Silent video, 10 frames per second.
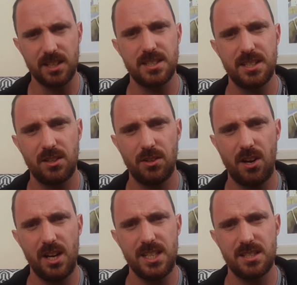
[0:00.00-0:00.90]
Dancing
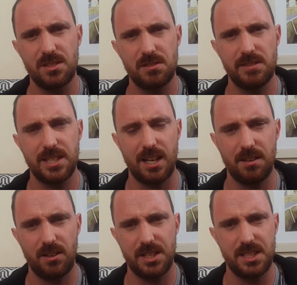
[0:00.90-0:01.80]
on Ice? Was
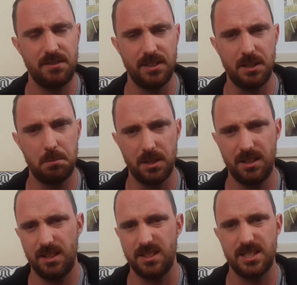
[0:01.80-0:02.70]
that ITV?
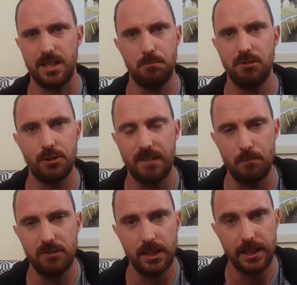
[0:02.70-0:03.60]
But they're the same
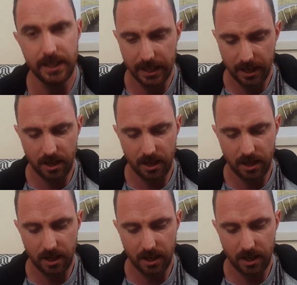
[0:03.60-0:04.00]
programme, really.